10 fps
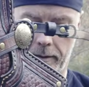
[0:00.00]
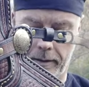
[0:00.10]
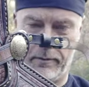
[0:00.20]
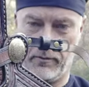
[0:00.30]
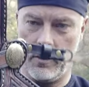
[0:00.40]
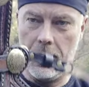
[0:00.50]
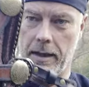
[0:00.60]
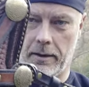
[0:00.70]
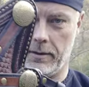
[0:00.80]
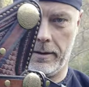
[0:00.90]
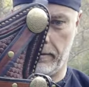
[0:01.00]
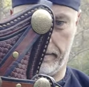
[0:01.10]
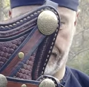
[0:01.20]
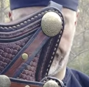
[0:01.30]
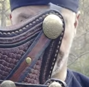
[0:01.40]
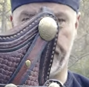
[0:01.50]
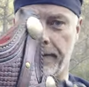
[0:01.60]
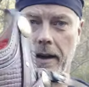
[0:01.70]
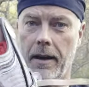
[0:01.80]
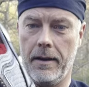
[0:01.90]
really
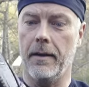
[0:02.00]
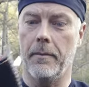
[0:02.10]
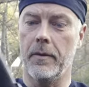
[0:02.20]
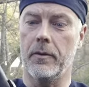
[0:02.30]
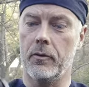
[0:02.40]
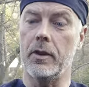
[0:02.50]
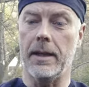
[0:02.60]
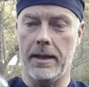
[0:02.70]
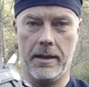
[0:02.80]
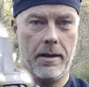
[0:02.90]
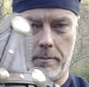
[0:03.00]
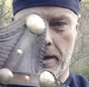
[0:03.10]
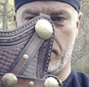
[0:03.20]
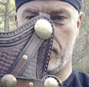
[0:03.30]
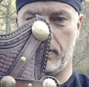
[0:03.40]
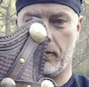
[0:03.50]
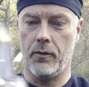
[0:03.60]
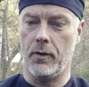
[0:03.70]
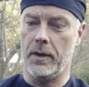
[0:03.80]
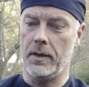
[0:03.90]
a match
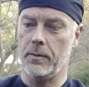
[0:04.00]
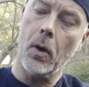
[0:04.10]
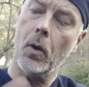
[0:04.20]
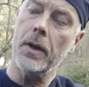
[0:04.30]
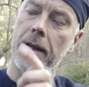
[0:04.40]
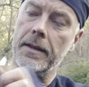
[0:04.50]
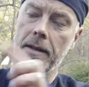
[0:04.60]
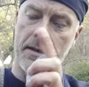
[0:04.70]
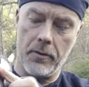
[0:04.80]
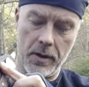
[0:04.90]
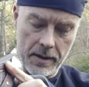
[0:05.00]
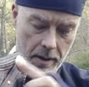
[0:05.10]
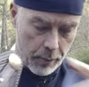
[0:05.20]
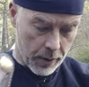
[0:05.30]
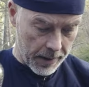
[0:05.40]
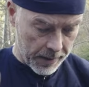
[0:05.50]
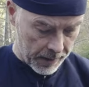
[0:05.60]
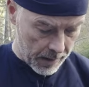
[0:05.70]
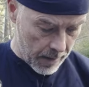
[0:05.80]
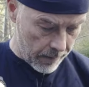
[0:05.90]
for this. All the accessories are
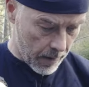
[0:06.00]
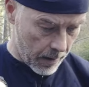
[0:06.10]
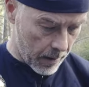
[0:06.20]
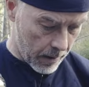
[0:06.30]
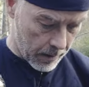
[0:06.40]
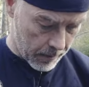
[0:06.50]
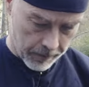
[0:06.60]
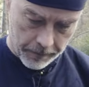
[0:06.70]
brass, even the